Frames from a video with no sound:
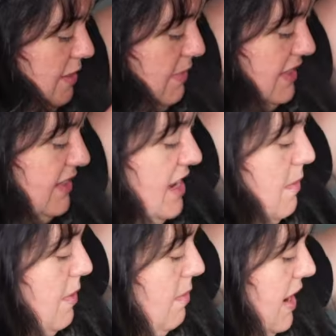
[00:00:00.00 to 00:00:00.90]
something to
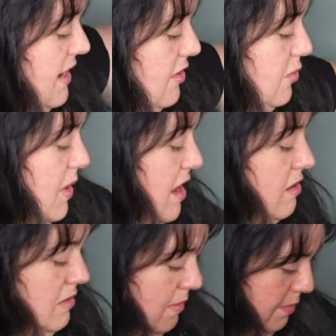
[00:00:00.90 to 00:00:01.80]
keep in mind as
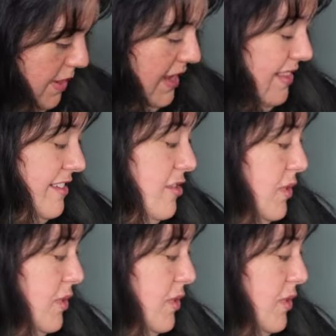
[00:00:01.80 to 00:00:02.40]
well. But this is